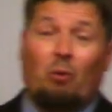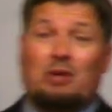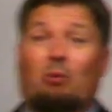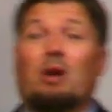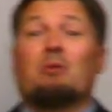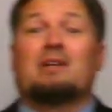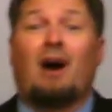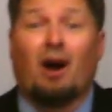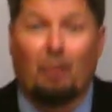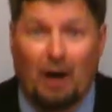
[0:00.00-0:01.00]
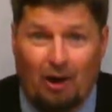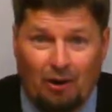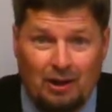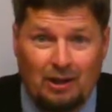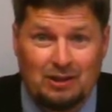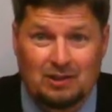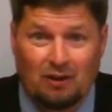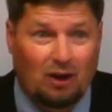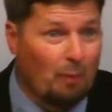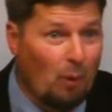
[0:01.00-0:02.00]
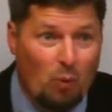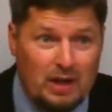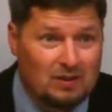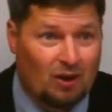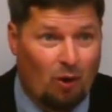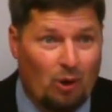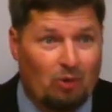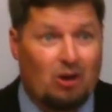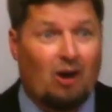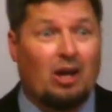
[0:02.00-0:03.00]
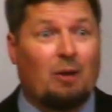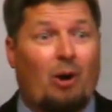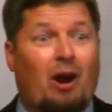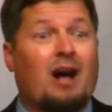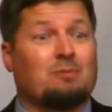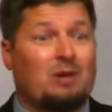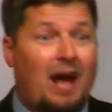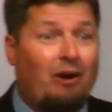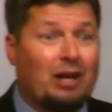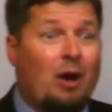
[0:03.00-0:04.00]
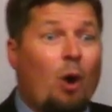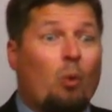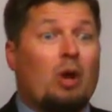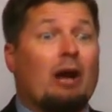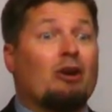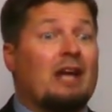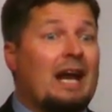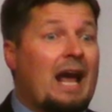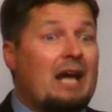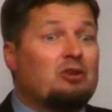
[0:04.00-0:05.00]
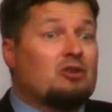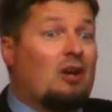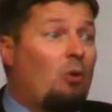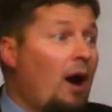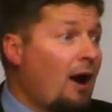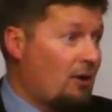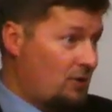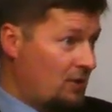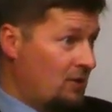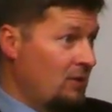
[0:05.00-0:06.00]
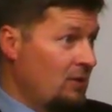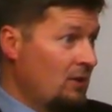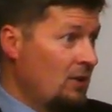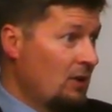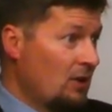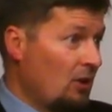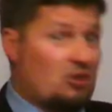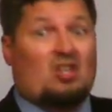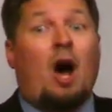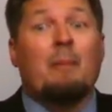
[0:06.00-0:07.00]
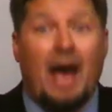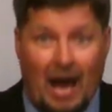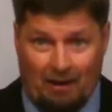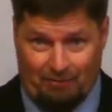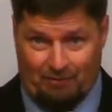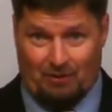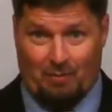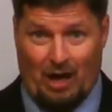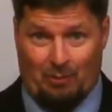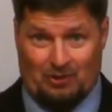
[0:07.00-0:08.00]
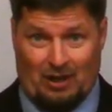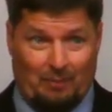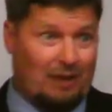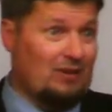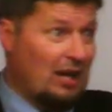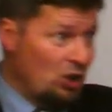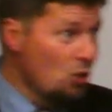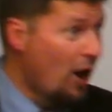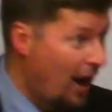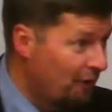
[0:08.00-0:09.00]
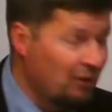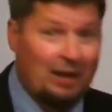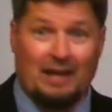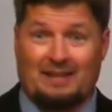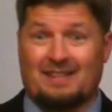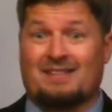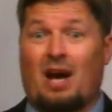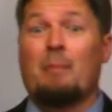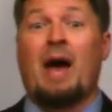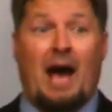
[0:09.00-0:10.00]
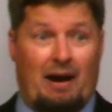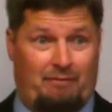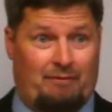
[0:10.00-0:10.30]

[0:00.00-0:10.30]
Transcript: we, what did we talk about just a couple of weeks ago? We were talking about hospitality. We entertain angels unawares. Or some have, the Bible said. I'm not saying you have, it says some have.